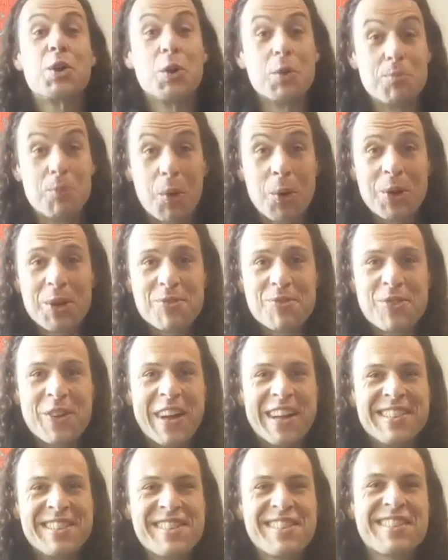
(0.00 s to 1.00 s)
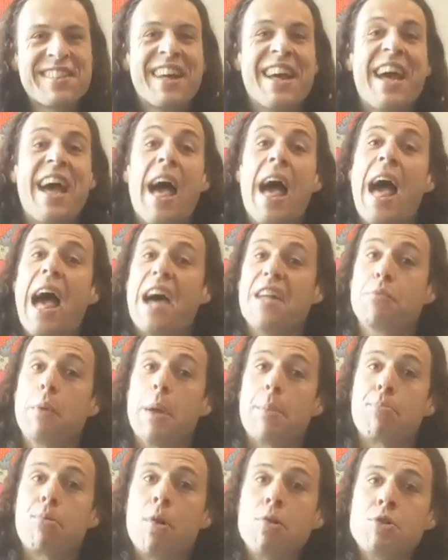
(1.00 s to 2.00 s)
Good morning, friends. As
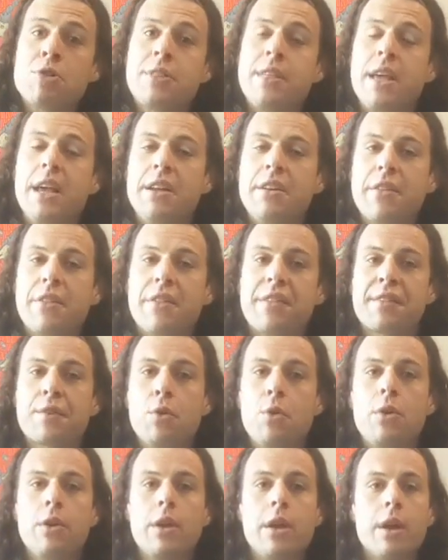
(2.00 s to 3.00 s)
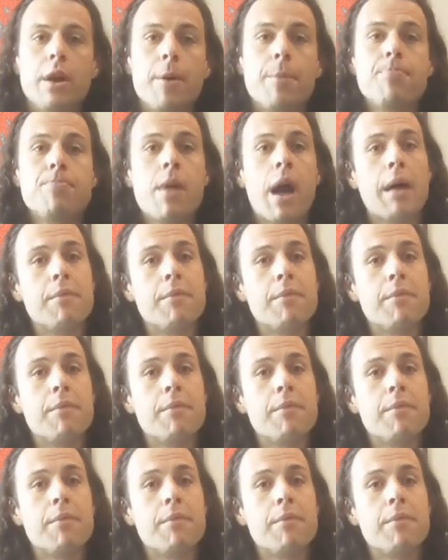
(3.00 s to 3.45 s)
we approach the end of the school year,